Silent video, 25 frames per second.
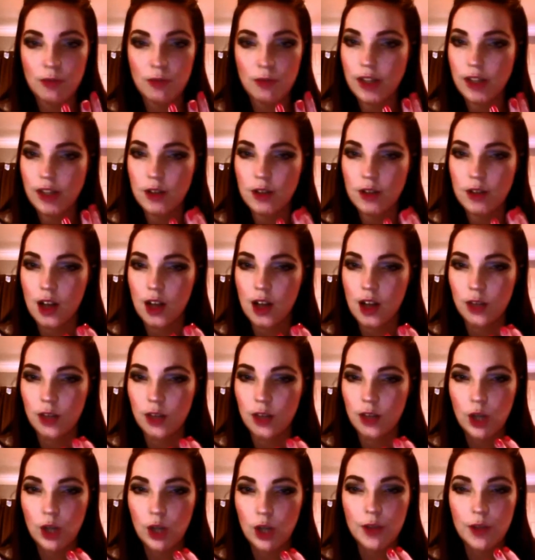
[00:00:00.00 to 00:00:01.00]
nude colour
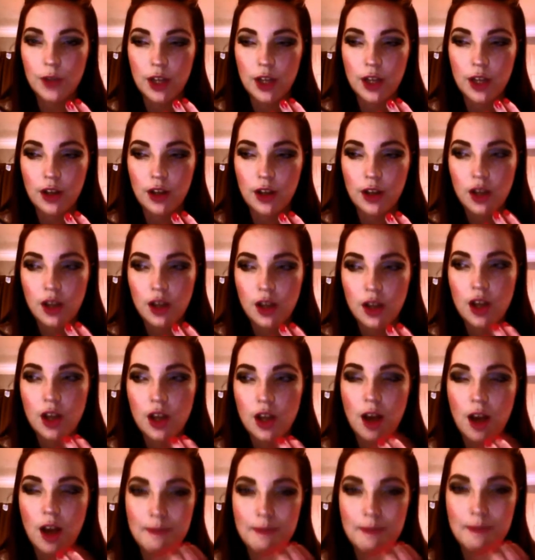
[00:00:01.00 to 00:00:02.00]
rather than
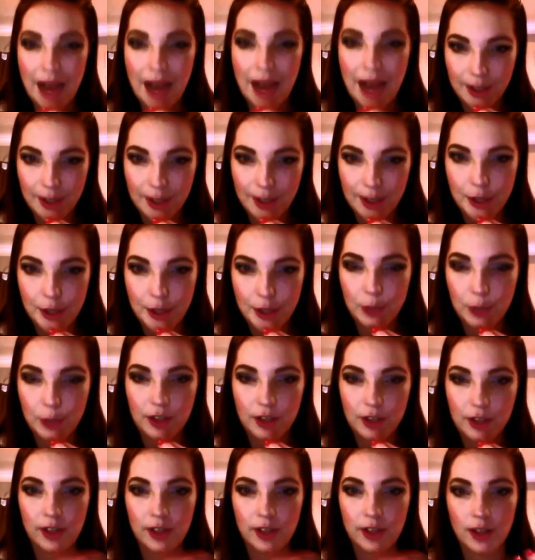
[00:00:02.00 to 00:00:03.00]
a matte nude, which
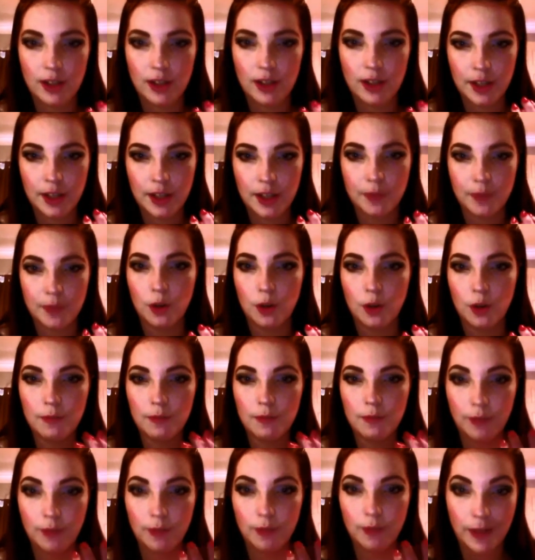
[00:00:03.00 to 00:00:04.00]
can look like you've got
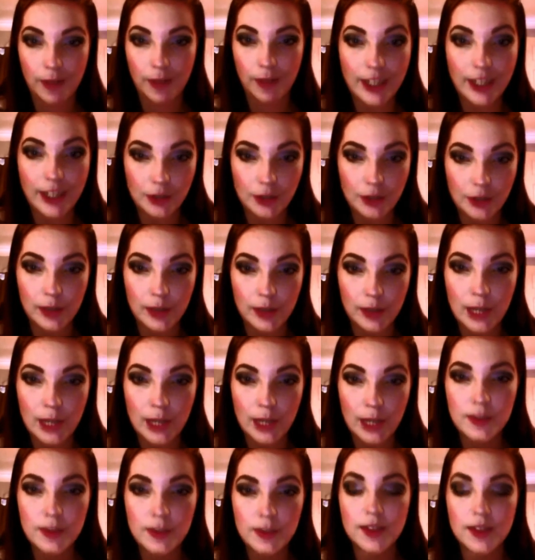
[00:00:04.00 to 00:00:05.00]
foundation on your
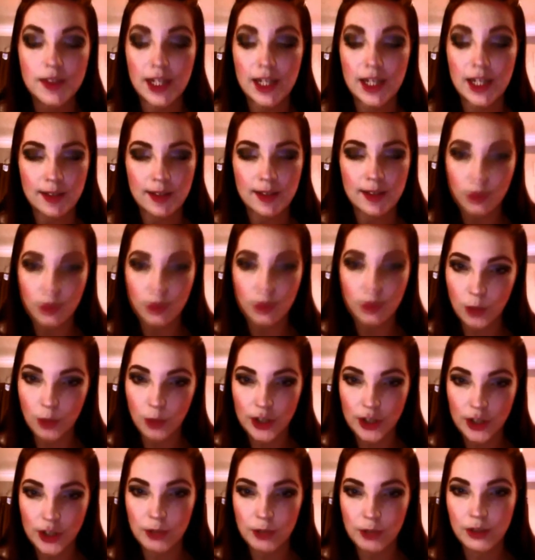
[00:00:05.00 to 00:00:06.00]
lips. This is sort of quite
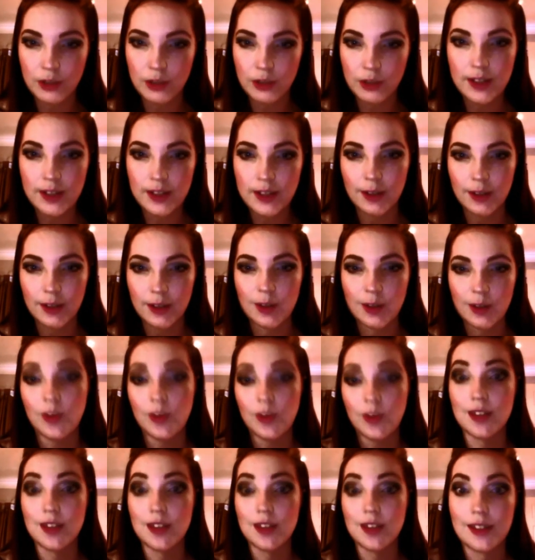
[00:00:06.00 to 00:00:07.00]
shimmery, so it's
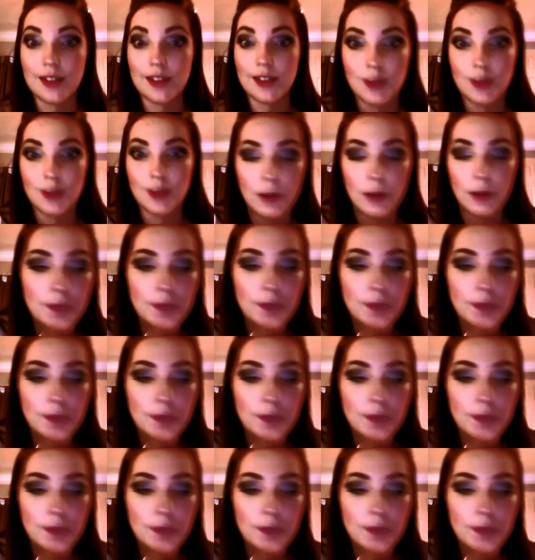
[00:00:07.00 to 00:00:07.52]
obvious that it's not.